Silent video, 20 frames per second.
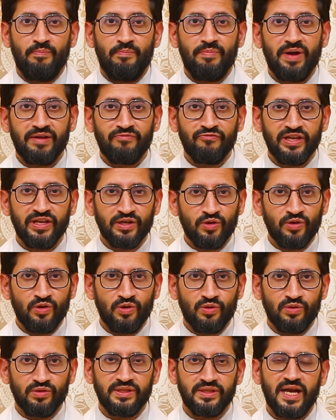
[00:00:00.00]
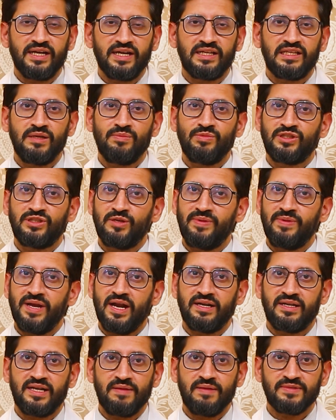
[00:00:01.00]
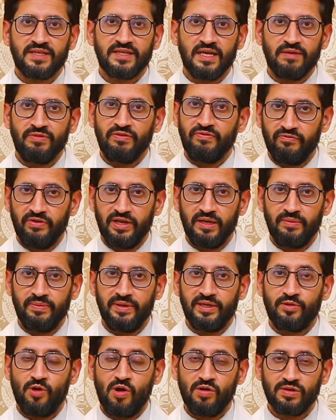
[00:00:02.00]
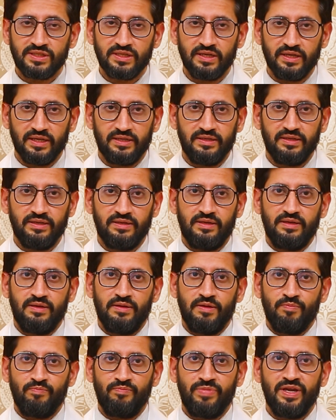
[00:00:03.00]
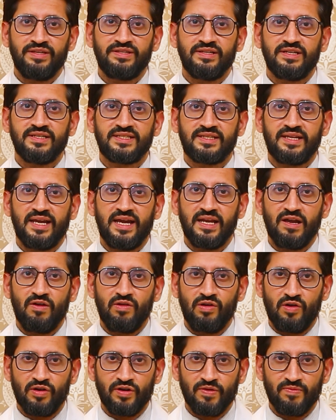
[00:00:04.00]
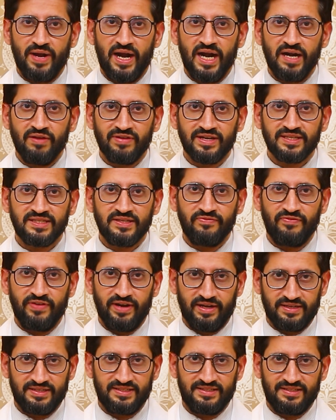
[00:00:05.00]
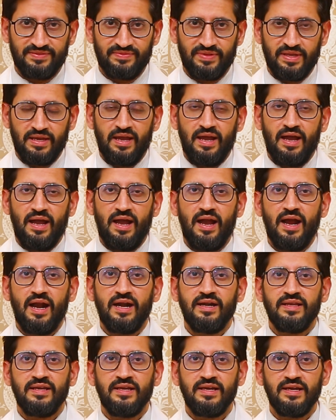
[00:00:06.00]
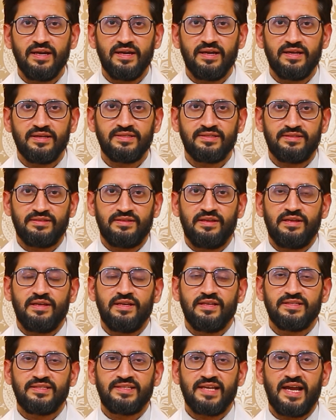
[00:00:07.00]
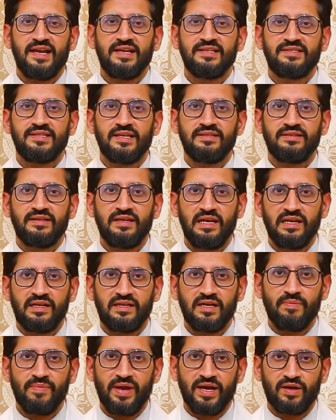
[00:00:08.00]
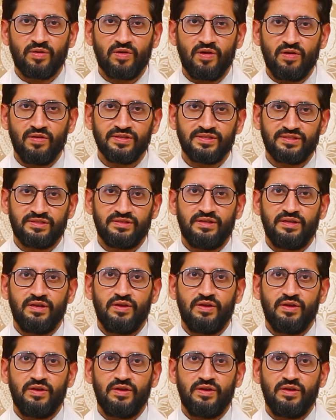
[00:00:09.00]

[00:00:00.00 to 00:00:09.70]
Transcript: But we know that chemotherapy at times can be very, very toxic. Patients can have a lot of adverse effects. And here, science has really come across